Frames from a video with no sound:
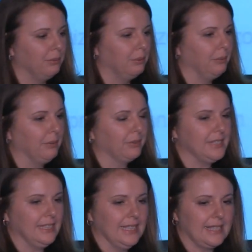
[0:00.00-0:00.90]
when we
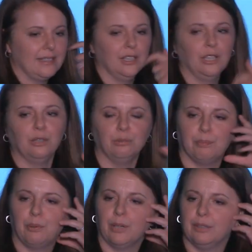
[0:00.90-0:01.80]
did this
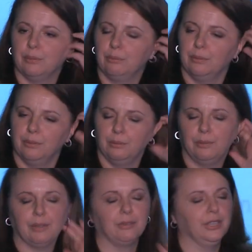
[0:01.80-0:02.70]
report,
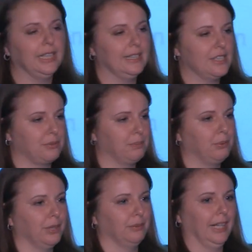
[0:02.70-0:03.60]
when we were looking at this
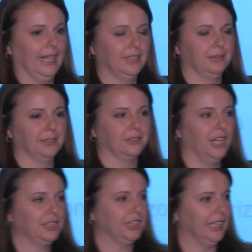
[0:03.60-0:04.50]
report when I got to
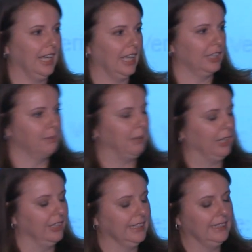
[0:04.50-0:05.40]
AlertLogic and kind of
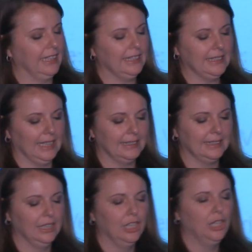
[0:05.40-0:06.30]
comparing the data
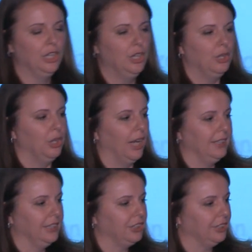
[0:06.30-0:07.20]
sets,
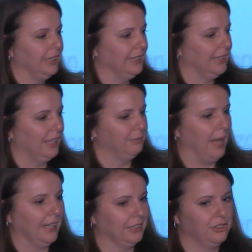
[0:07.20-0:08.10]
initially kind of
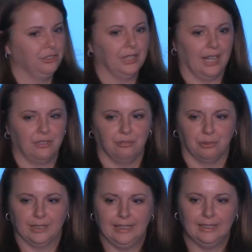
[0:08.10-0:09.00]
back in the
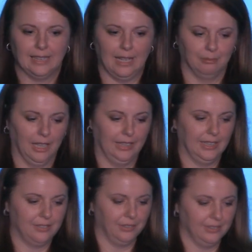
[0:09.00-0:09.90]
2014 timeline,
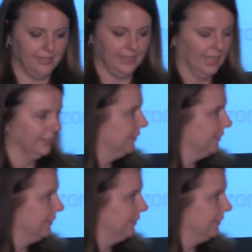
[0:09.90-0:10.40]
as you can see that